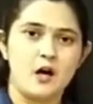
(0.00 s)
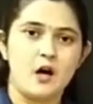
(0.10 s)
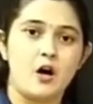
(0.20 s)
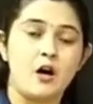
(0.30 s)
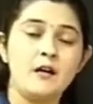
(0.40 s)

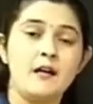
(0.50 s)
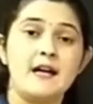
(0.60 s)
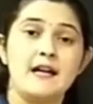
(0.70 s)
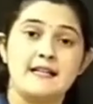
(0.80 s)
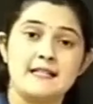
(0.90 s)
or
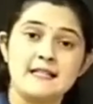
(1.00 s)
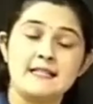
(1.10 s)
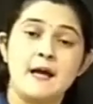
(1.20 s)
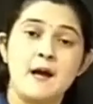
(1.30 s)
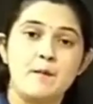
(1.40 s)
it
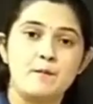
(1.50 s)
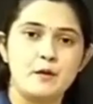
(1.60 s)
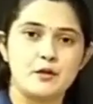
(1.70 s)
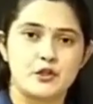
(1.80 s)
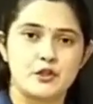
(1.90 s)
is
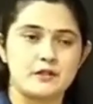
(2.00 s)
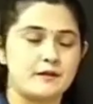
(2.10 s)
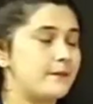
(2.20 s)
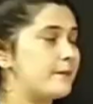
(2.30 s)
pushed.